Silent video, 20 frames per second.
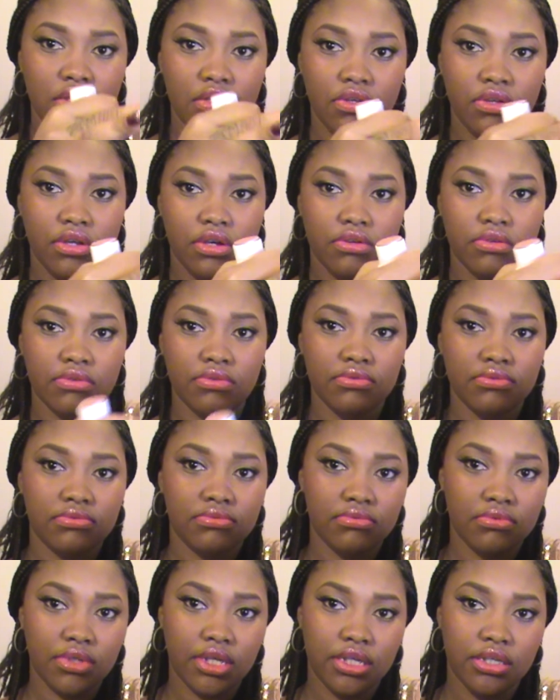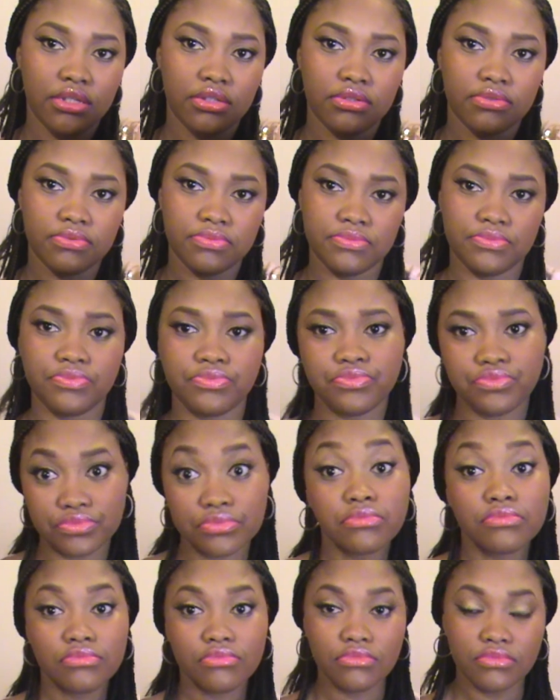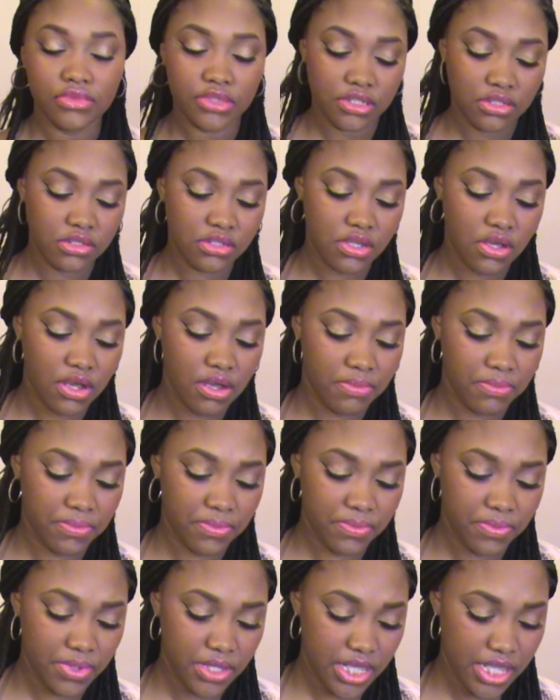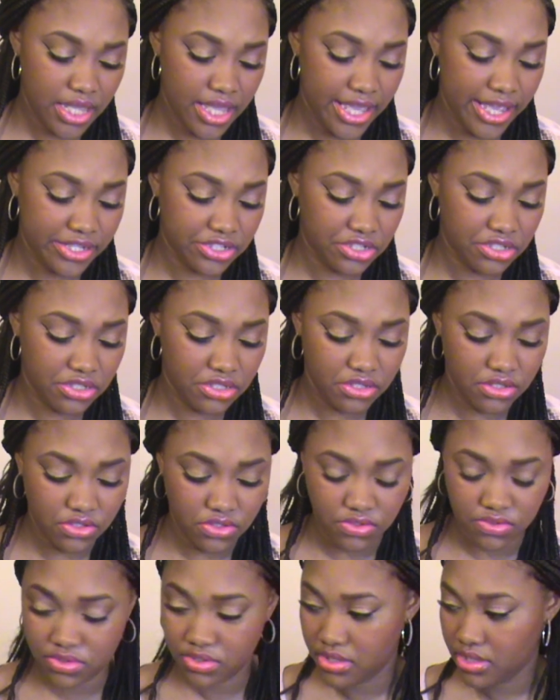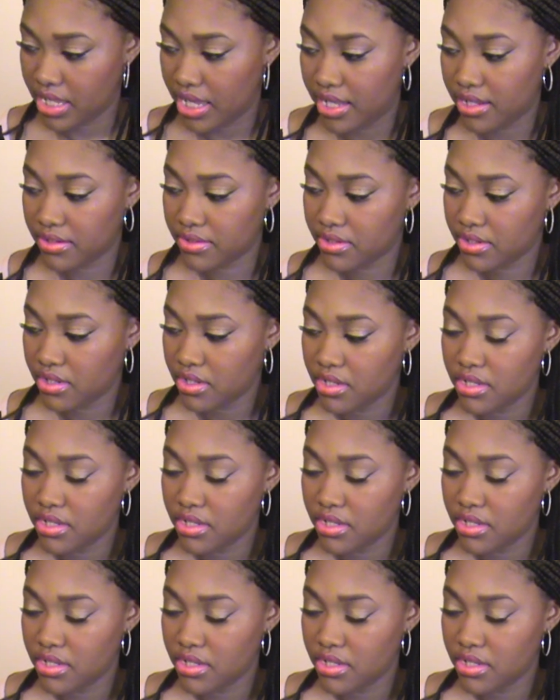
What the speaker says: you know, thing. So I'm anxious to use that